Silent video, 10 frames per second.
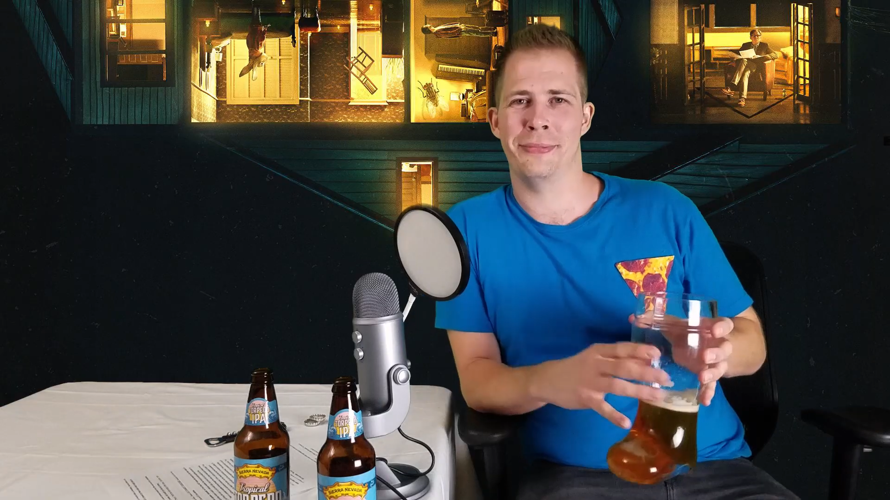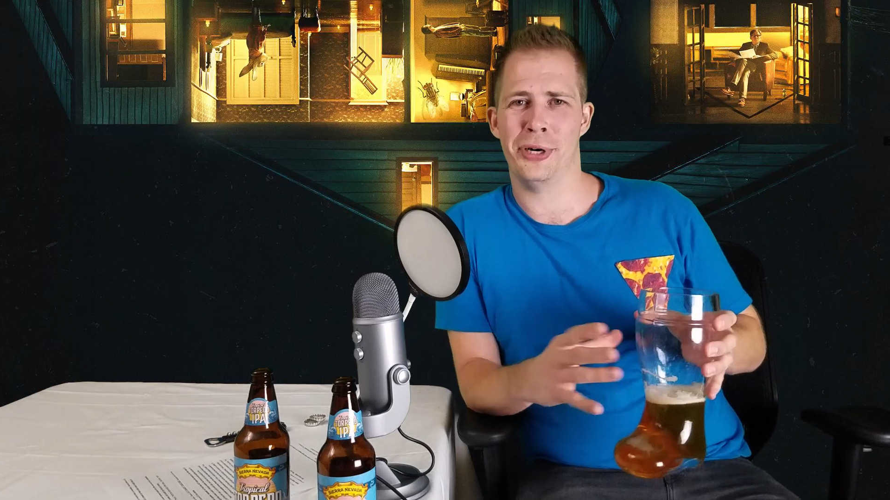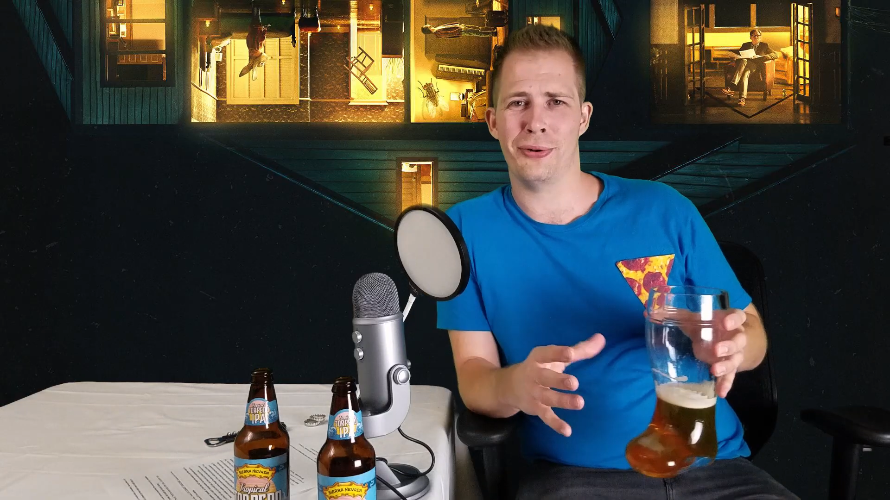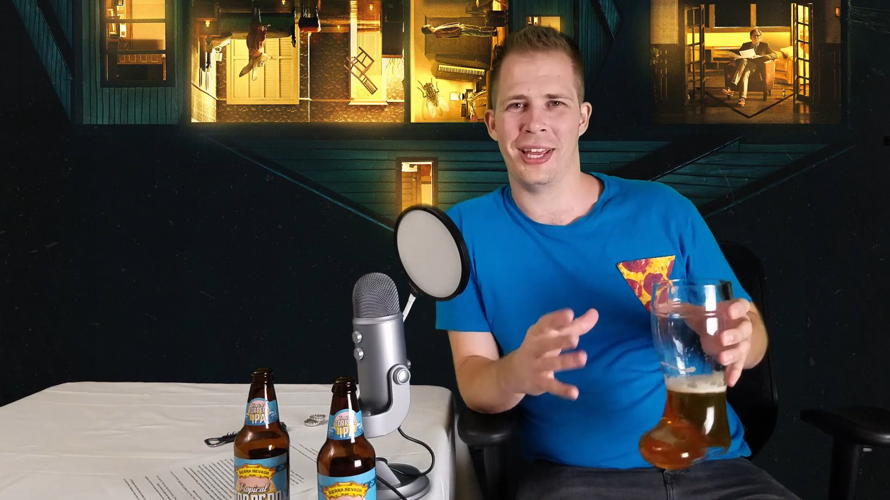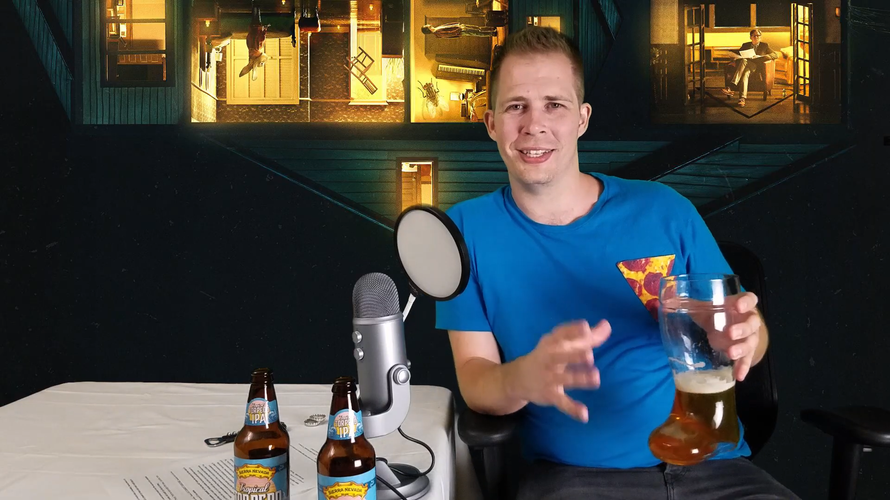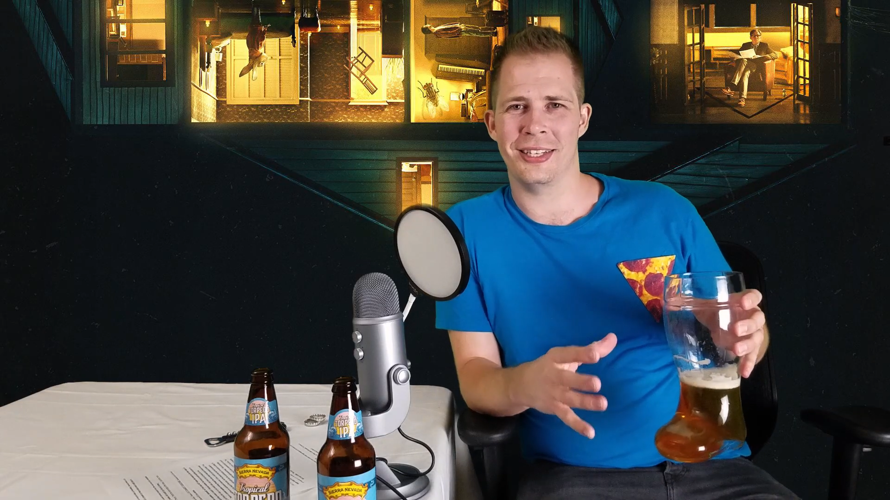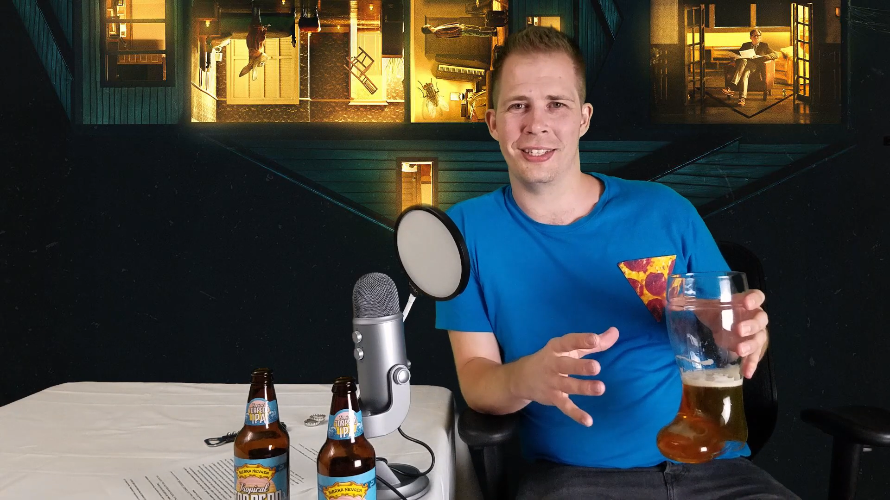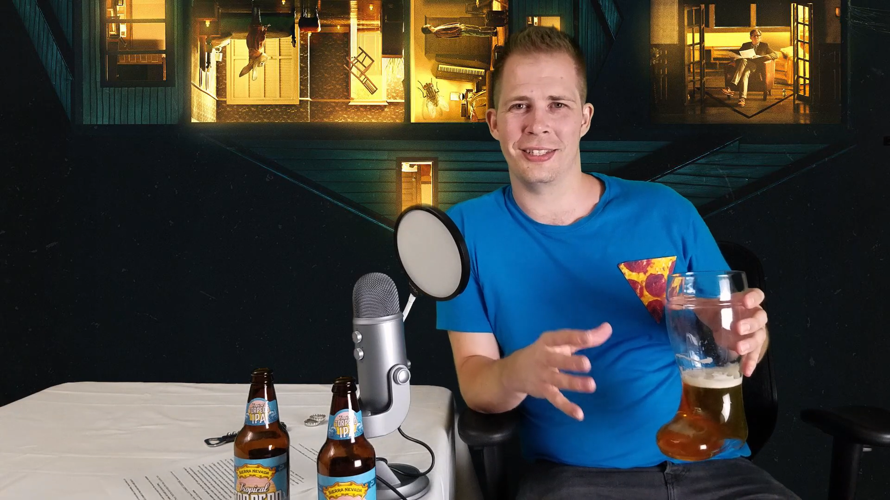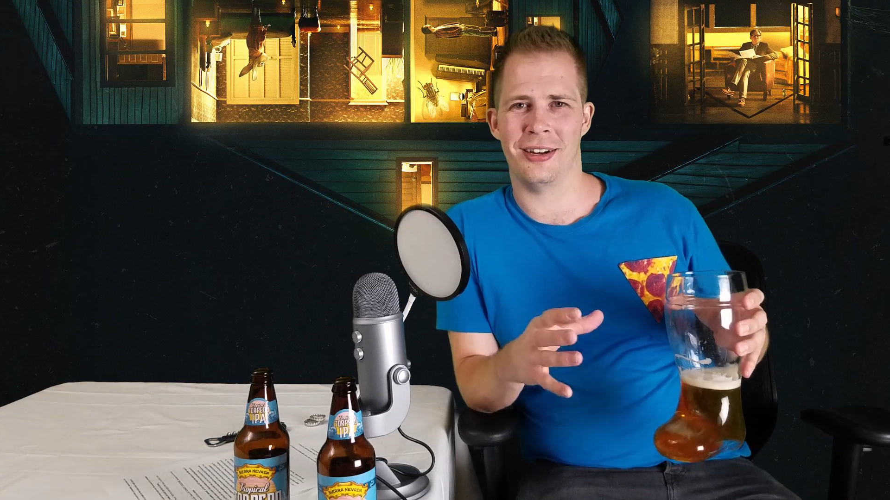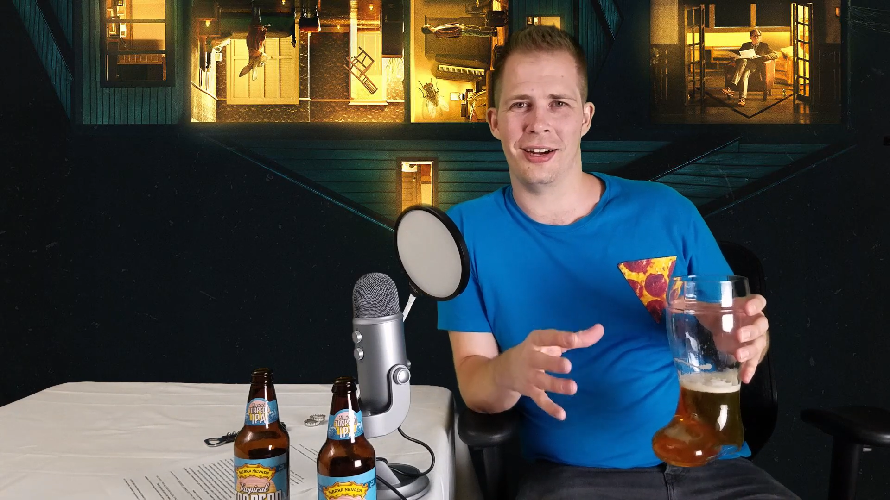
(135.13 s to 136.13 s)
Both
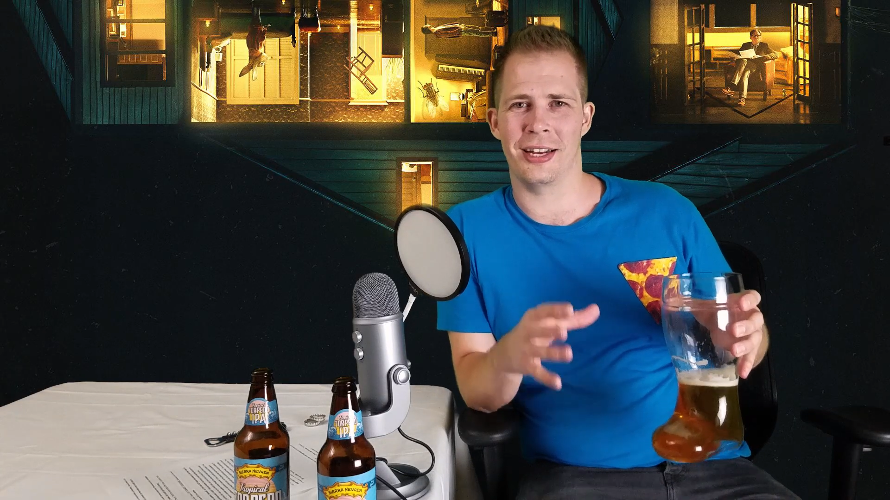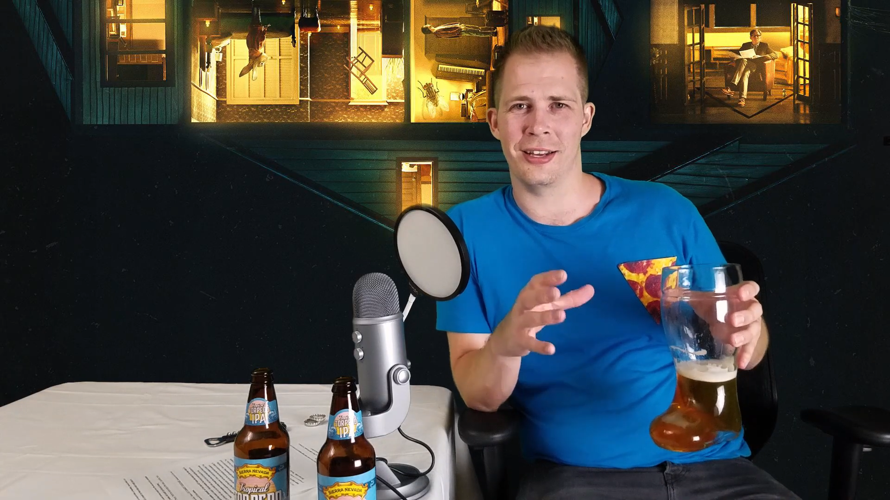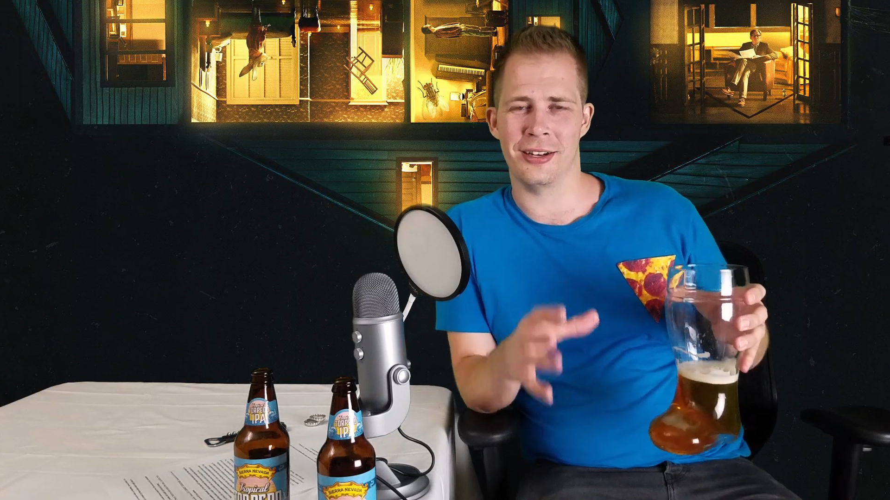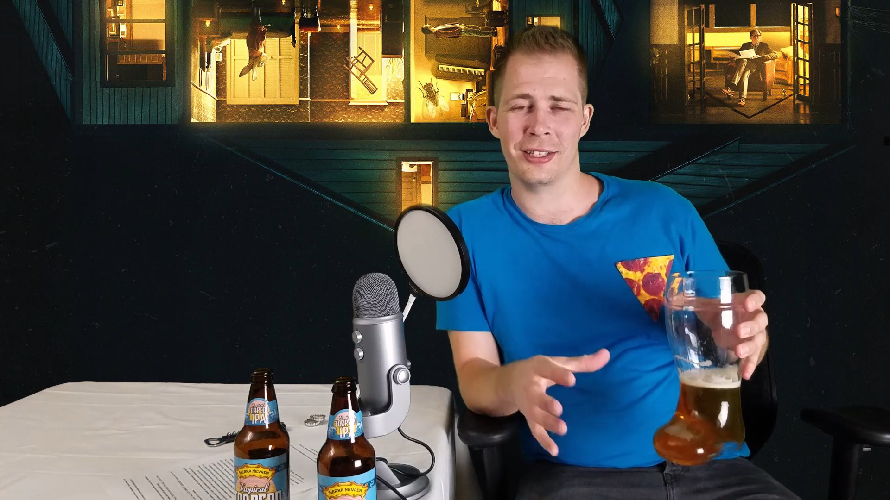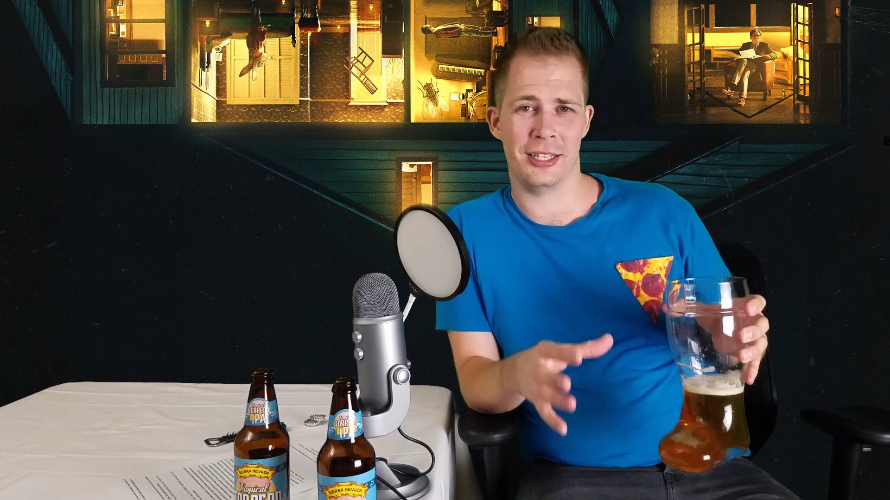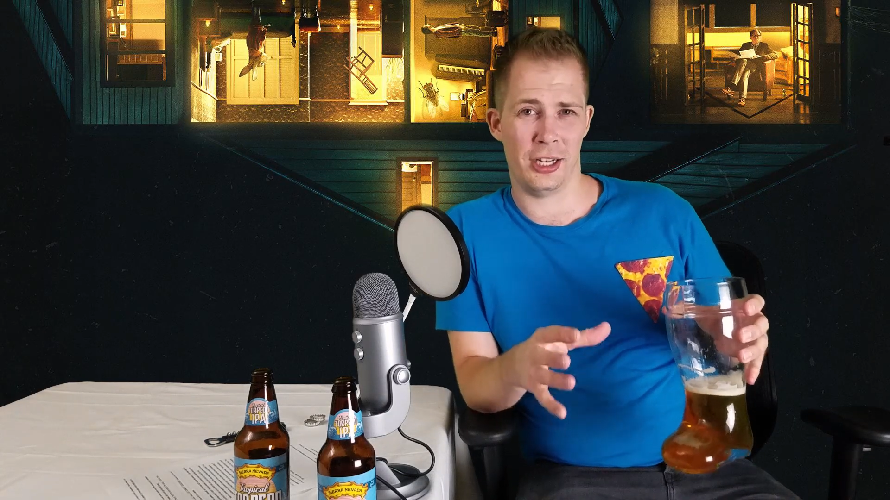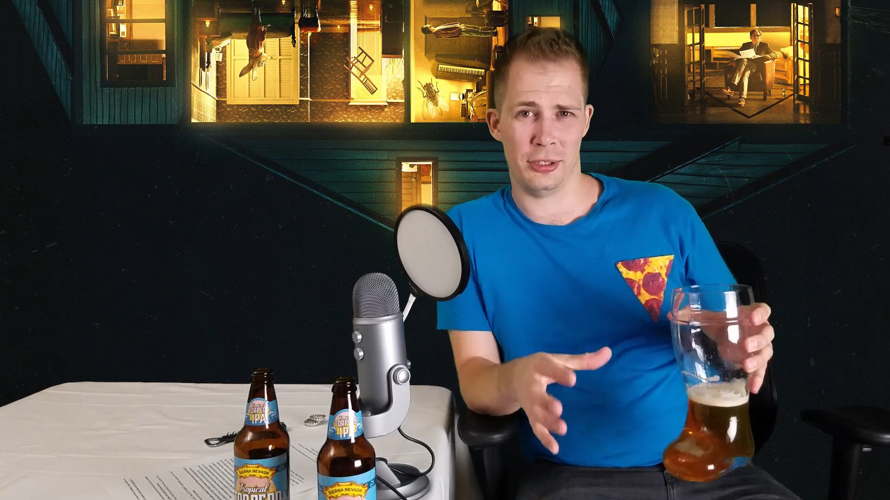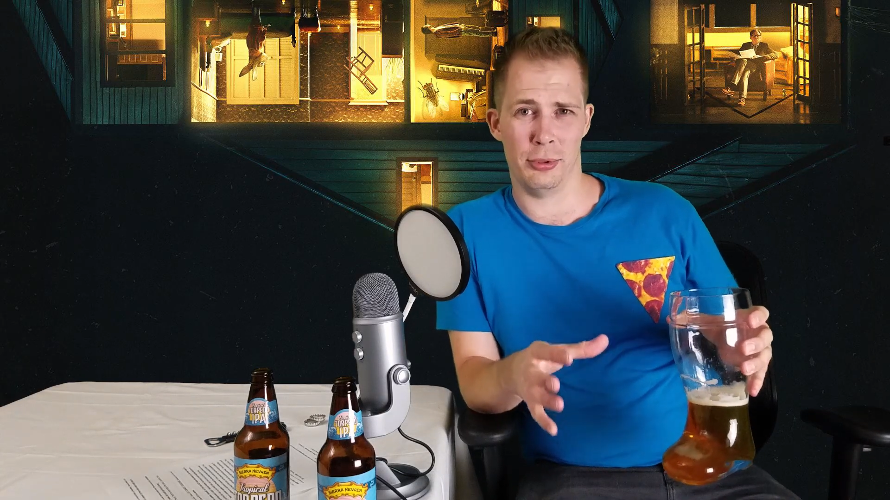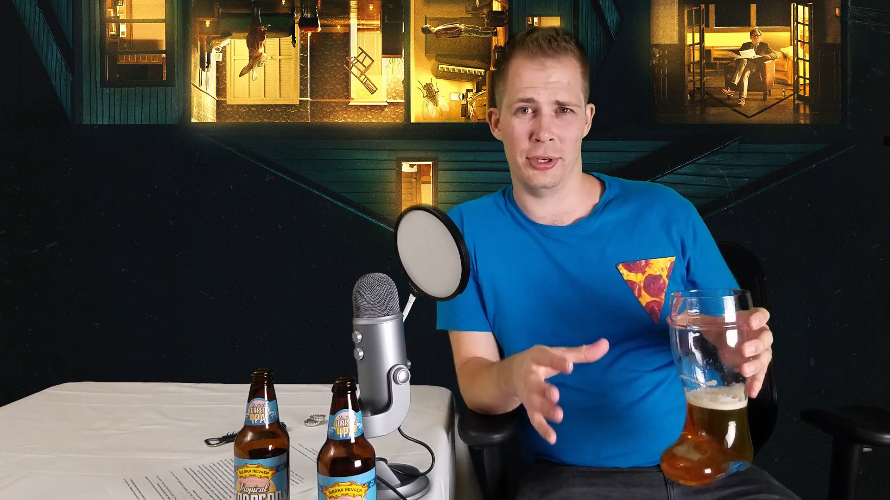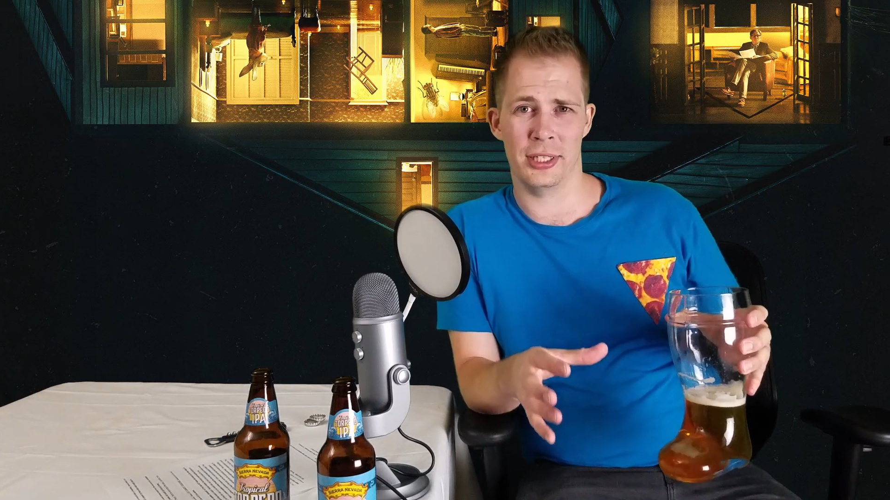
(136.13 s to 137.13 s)
entities haunt young
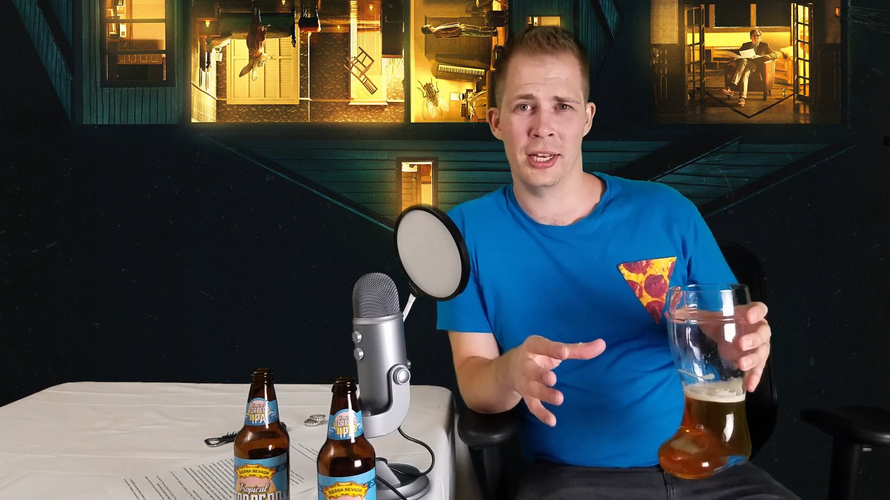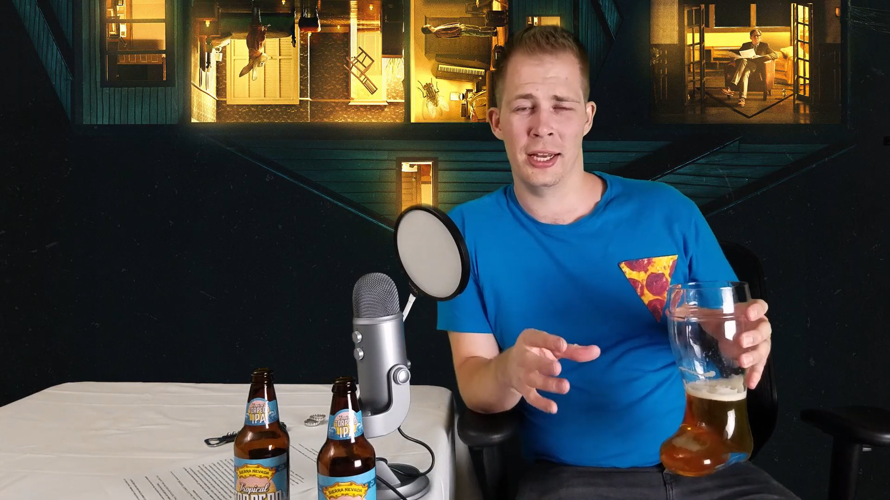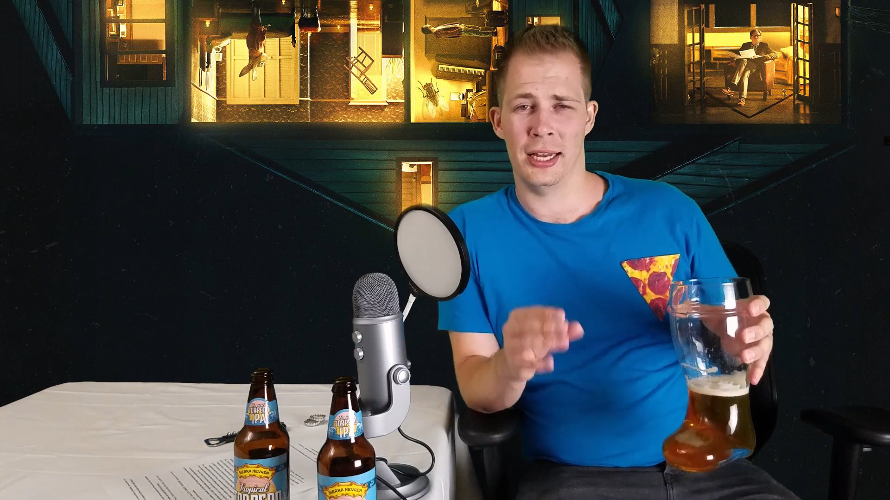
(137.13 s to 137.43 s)
teenage boys